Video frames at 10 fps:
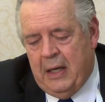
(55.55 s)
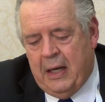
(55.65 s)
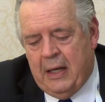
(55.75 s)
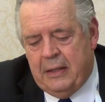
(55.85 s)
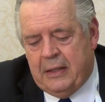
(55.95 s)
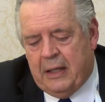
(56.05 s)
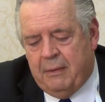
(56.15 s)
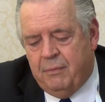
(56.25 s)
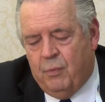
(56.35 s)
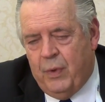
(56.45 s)
and
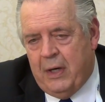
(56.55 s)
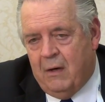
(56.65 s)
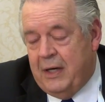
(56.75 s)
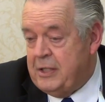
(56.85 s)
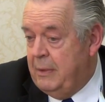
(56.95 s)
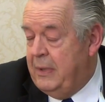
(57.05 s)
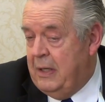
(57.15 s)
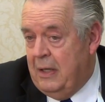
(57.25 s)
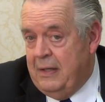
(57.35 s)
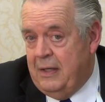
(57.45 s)
um, we are a
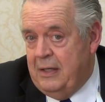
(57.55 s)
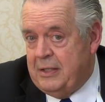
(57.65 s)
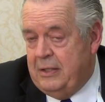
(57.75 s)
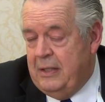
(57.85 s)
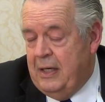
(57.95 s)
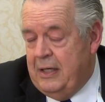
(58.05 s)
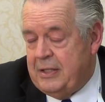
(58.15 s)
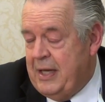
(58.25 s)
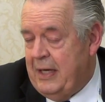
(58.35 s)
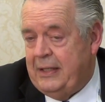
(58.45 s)
seminary that is that
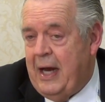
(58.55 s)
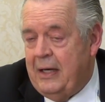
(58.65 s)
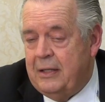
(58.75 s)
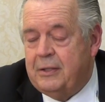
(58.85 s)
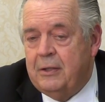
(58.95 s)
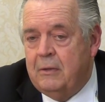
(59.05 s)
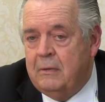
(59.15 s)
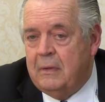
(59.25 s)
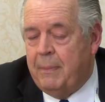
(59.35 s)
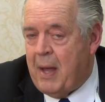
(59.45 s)
is dedicated
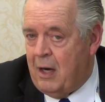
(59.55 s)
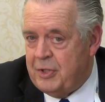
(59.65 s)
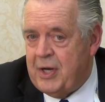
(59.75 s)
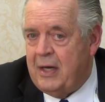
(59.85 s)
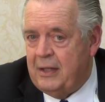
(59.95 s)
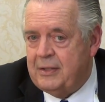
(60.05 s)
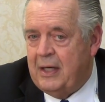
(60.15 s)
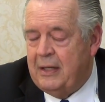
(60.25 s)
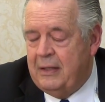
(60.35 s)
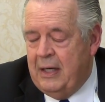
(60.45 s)
to apologetics
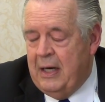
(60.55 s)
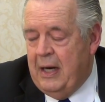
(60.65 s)
and